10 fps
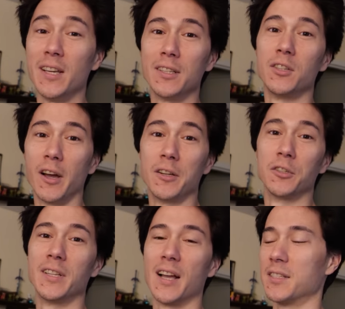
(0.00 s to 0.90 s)
to get to one
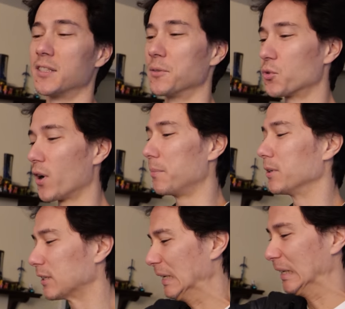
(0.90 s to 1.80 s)
hundred thousand subscribers.
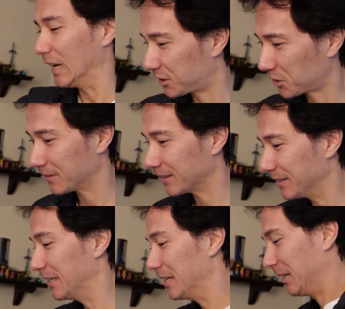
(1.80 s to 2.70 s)

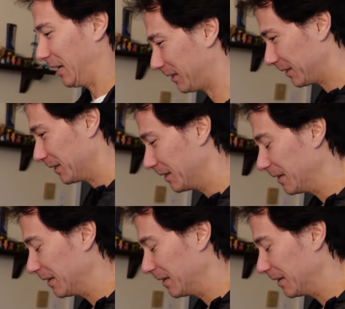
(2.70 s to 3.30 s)
Alright!